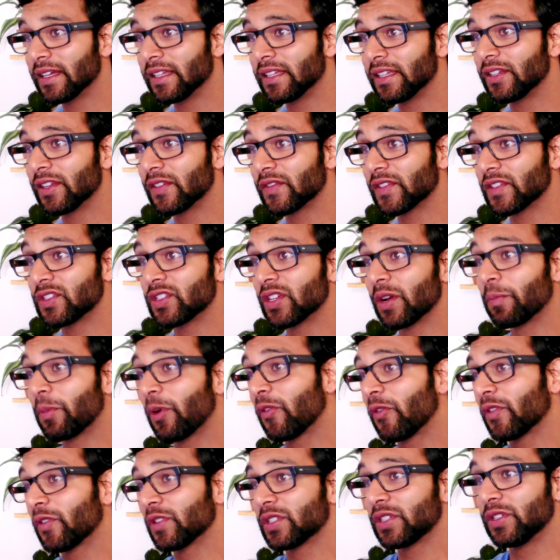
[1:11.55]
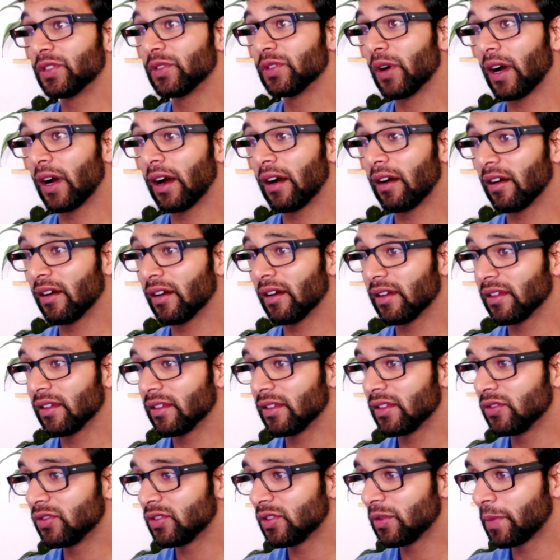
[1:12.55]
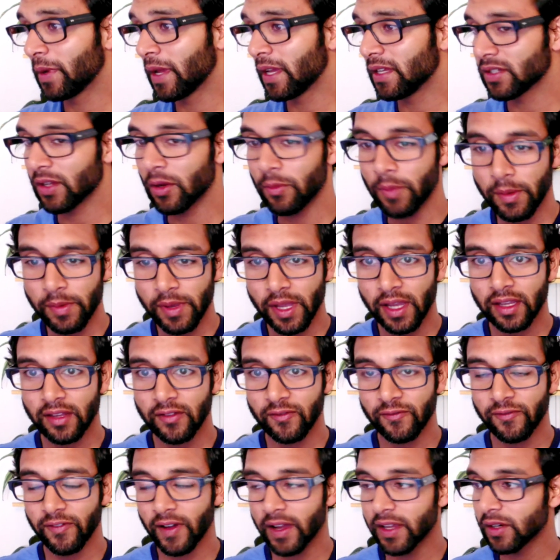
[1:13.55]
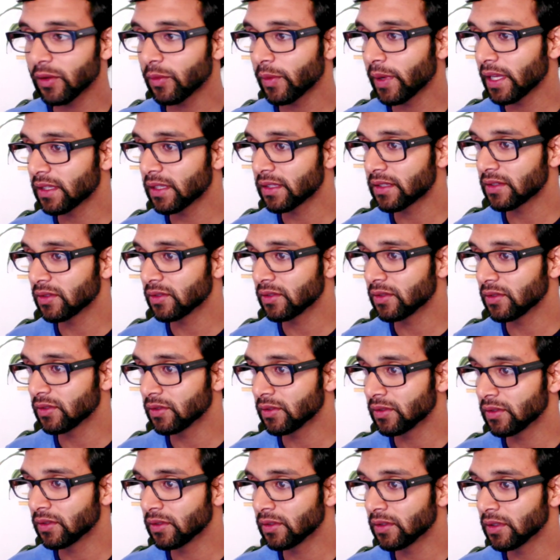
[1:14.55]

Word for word: you have to jump over to our YouTube page. Or maybe I can find a way to,